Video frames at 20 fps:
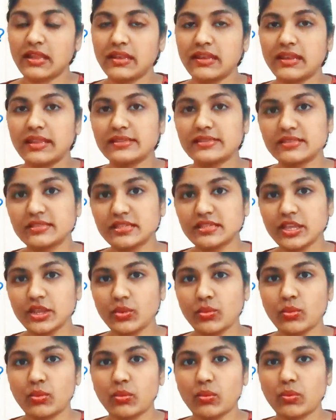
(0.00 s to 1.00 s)
Let's see
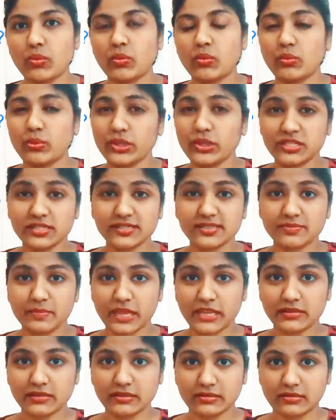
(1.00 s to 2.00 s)
which is
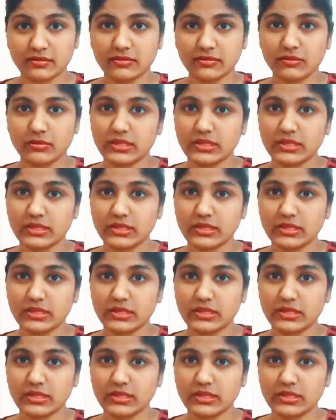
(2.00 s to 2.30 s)
better,